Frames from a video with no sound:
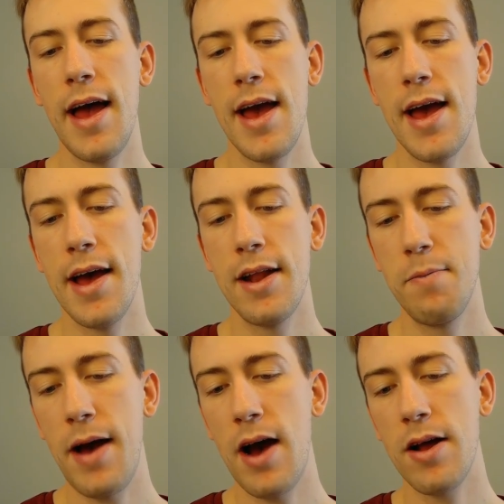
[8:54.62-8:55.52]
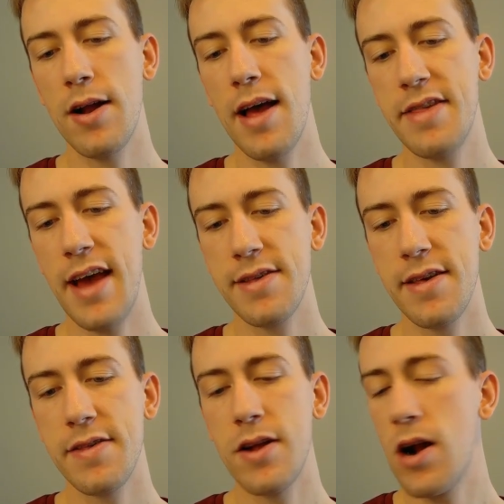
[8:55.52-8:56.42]
And Hippowdon has
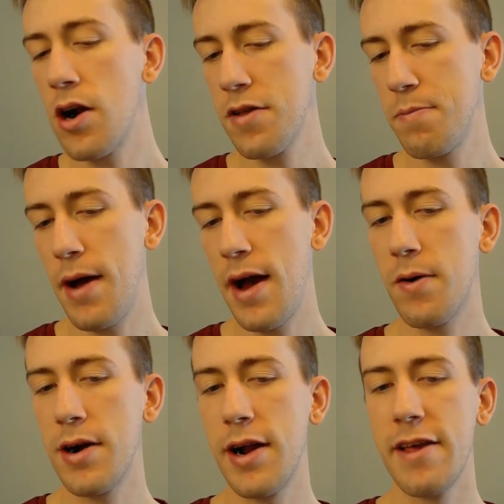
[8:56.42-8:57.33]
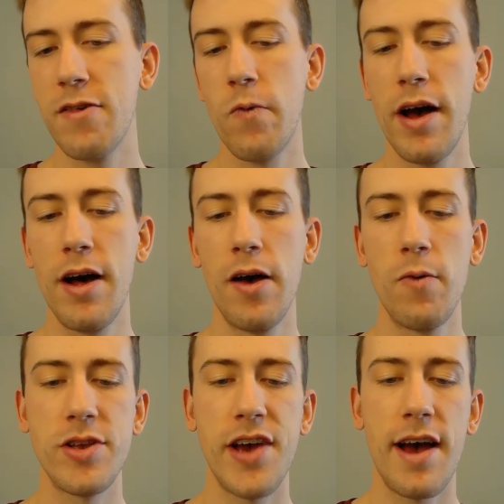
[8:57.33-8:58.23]
access to Earth Power as well,
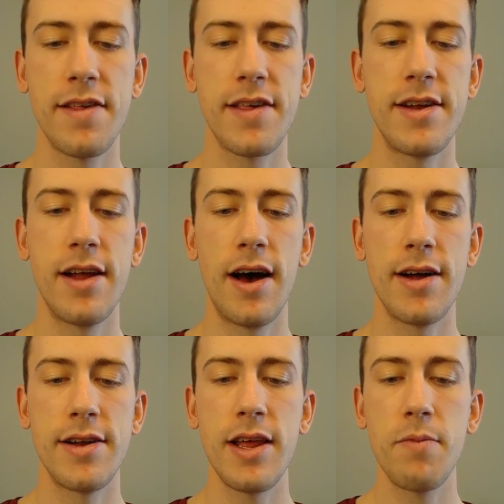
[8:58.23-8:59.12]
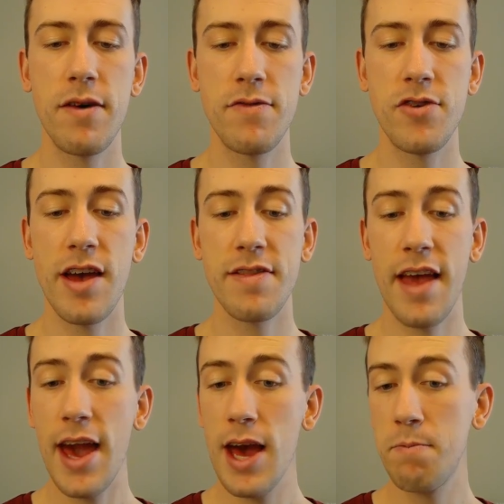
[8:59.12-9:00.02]
which has a debuff chance,
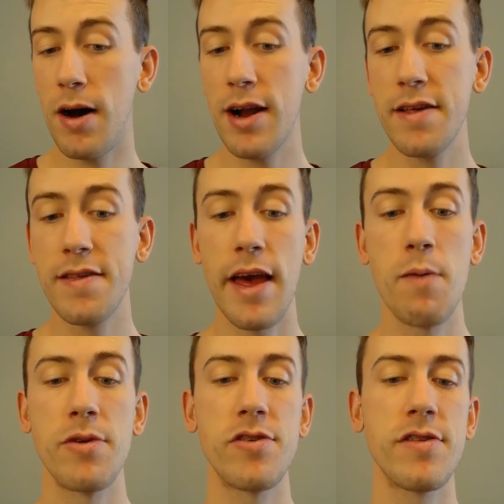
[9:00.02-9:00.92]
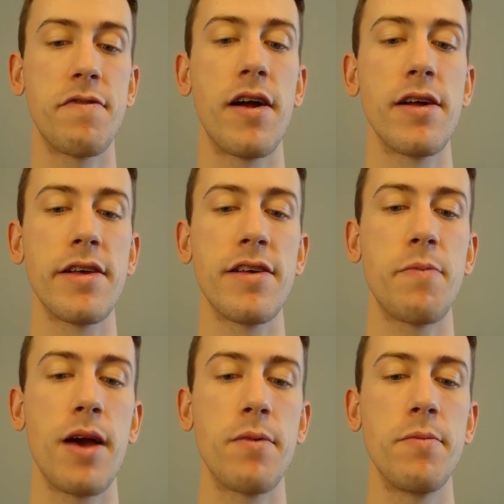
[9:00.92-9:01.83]
and Body Slam, which is a fairly
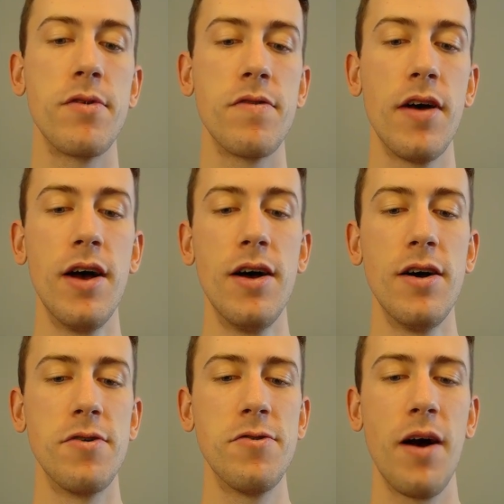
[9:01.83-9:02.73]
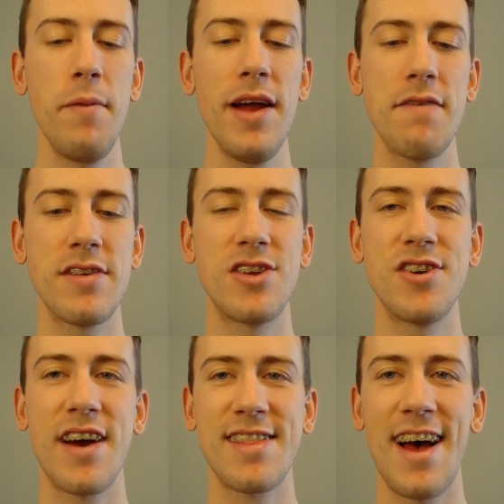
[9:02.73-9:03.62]
spammy move. Ooh, I might have to
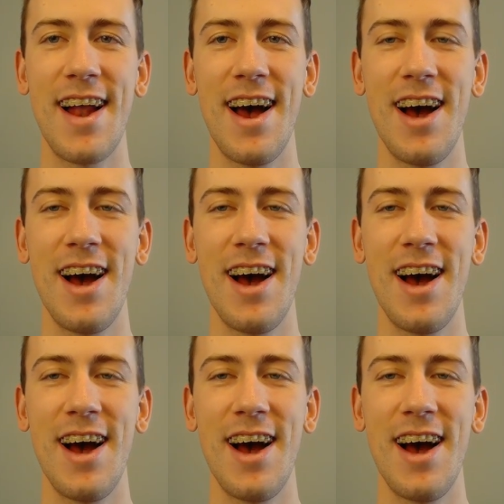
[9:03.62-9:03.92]
check that